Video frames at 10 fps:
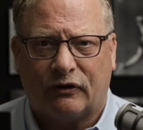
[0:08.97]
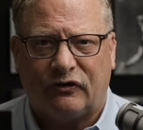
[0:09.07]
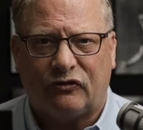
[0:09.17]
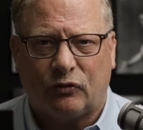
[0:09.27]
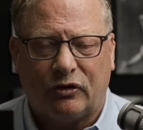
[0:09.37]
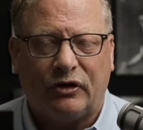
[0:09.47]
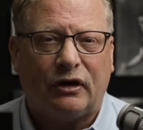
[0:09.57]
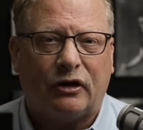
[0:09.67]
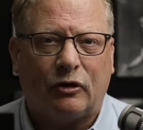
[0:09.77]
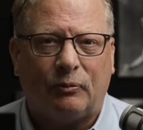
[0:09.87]
This is
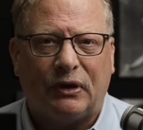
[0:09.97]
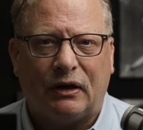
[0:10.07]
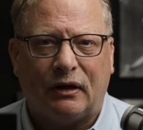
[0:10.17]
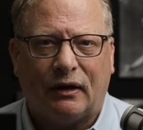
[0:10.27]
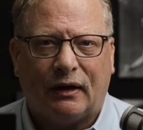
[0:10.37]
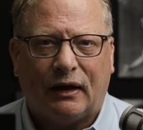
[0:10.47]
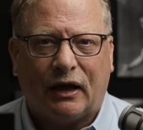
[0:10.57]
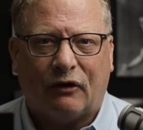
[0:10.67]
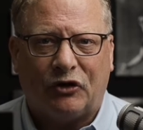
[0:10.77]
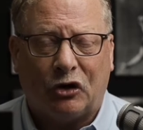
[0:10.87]
really going to be
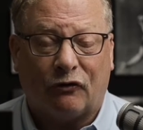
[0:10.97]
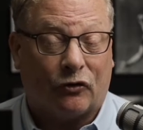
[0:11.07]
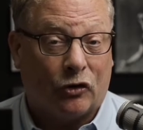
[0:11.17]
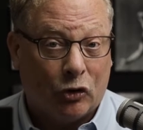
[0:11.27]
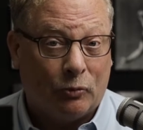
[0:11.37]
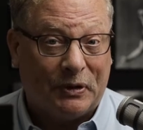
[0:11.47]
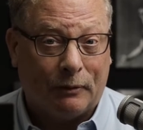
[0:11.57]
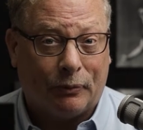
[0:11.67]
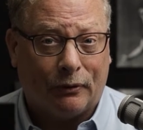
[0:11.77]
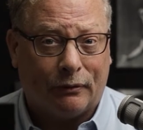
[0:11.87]
a video for new
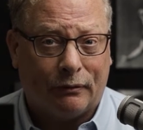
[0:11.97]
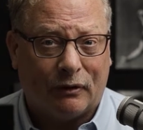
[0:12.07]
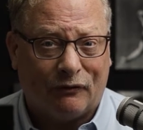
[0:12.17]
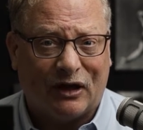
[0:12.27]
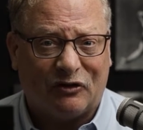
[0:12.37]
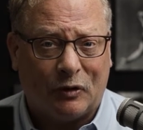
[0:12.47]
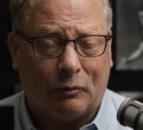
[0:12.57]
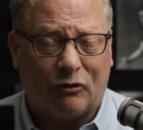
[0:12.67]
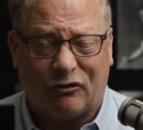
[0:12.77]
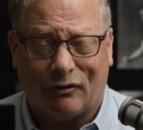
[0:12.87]
people. Advanced
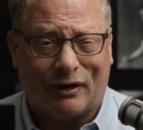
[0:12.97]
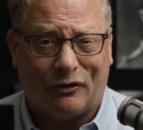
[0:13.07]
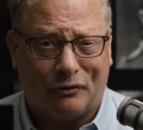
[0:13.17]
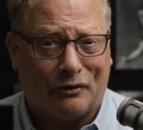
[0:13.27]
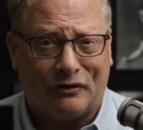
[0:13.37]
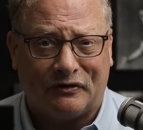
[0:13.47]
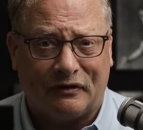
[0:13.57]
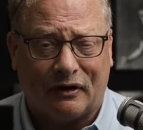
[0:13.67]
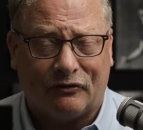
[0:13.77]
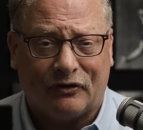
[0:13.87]
people, you should know how to do all this
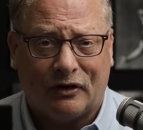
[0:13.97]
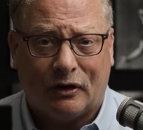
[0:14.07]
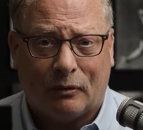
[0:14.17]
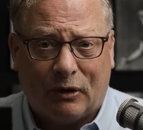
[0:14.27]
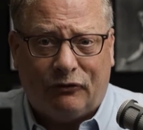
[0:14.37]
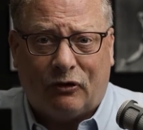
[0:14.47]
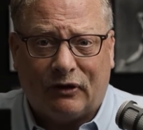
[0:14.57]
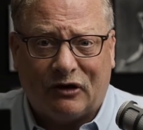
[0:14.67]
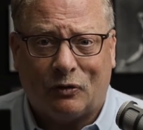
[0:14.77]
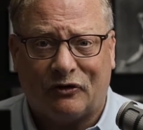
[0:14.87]
stuff. But if you're
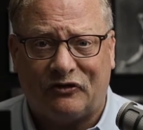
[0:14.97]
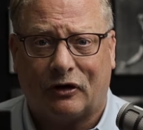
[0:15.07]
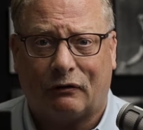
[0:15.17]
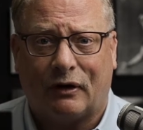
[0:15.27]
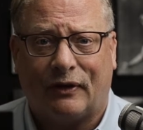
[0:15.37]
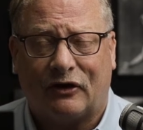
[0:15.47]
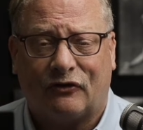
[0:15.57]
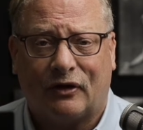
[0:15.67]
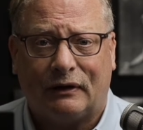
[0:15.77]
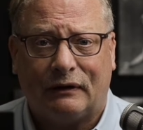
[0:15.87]
advanced, you want to stick around, that's
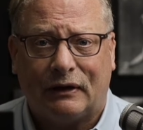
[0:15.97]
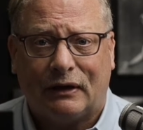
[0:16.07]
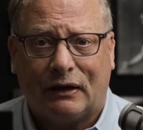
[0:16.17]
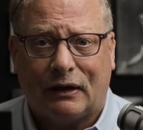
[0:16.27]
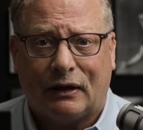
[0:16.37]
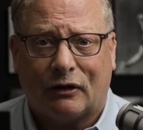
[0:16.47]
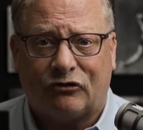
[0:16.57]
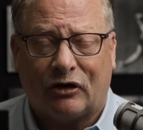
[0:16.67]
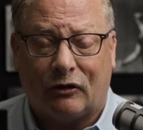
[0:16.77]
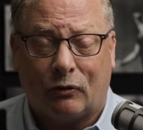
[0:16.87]
fine. And I'll
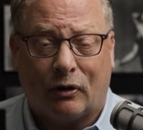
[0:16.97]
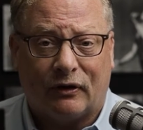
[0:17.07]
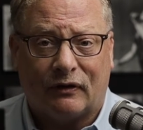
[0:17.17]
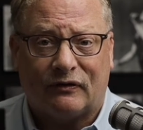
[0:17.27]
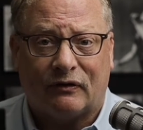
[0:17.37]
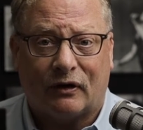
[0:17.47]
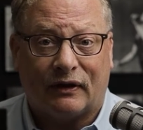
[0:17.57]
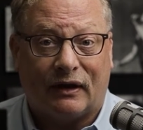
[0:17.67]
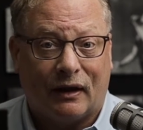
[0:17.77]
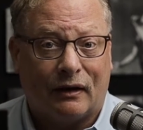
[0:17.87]
show you how to do all this on
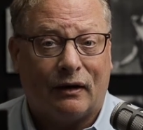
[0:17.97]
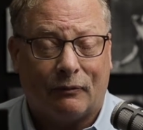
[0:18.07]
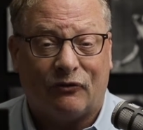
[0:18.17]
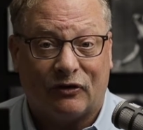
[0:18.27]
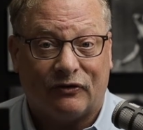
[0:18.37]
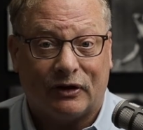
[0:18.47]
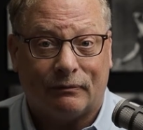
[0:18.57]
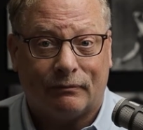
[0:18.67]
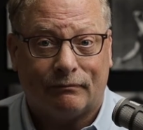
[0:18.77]
the Canon M50.